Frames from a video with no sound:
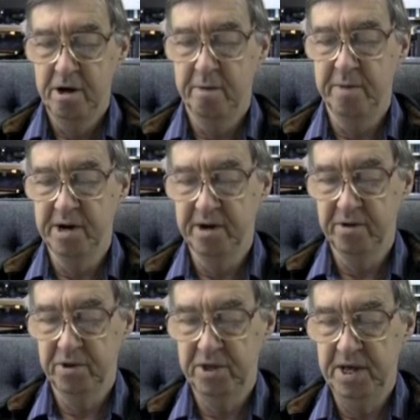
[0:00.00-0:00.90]
Among
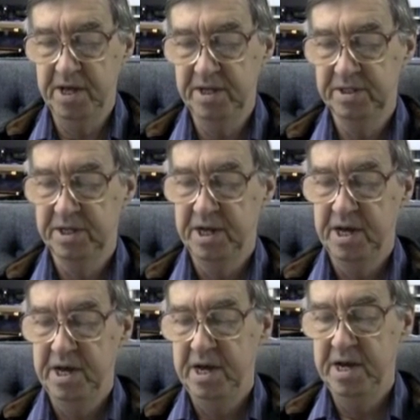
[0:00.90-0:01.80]
other things,
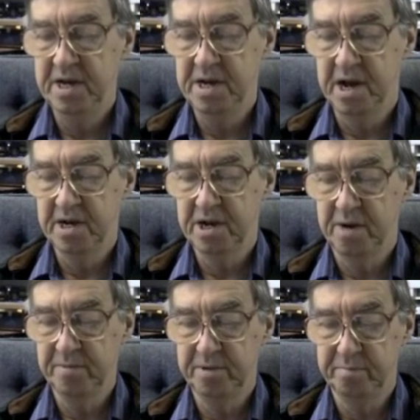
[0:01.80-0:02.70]
he did not
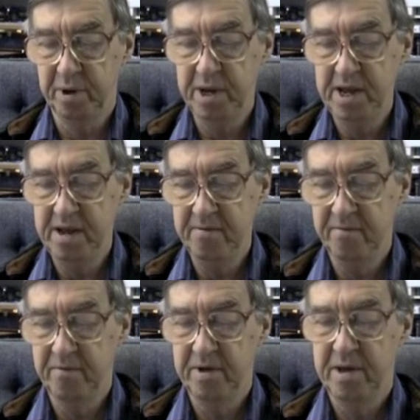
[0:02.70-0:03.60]
come to
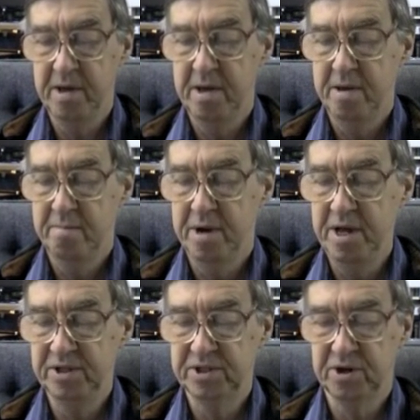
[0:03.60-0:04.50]
believe, but
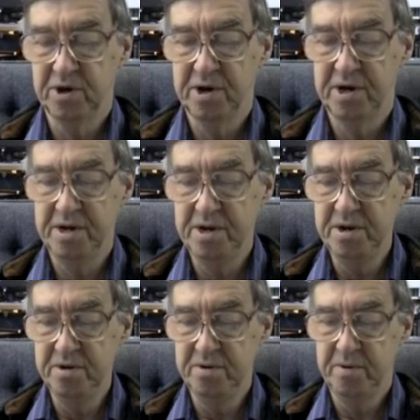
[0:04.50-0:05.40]
he saw and
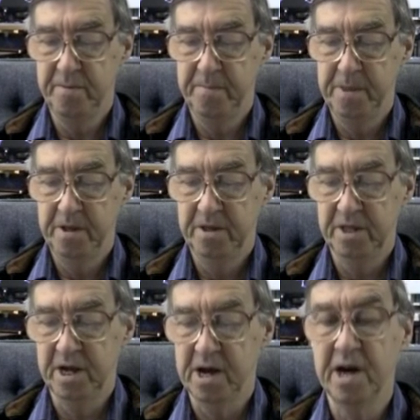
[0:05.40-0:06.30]
knew
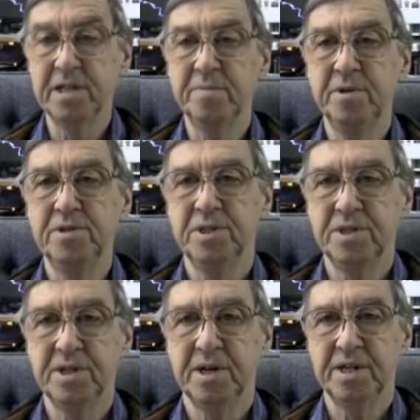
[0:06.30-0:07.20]
that the cosmos
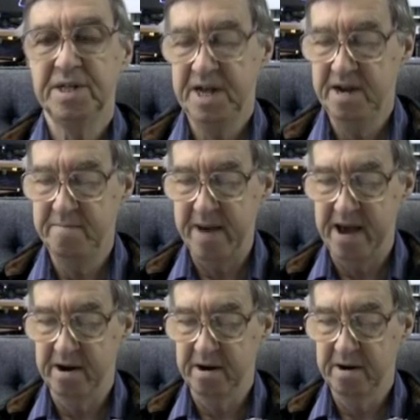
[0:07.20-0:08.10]
is not dead
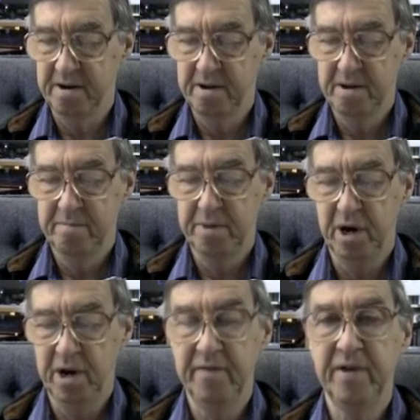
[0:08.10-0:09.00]
matter, but
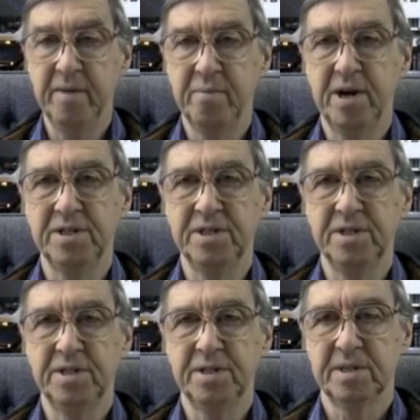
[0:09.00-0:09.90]
a living
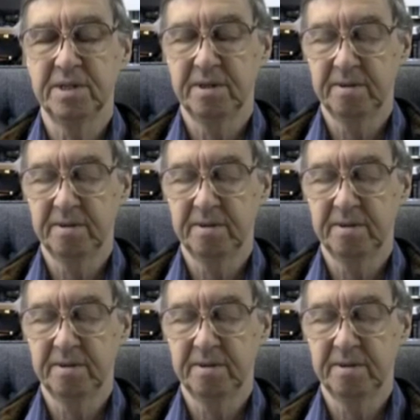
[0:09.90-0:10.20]
presence.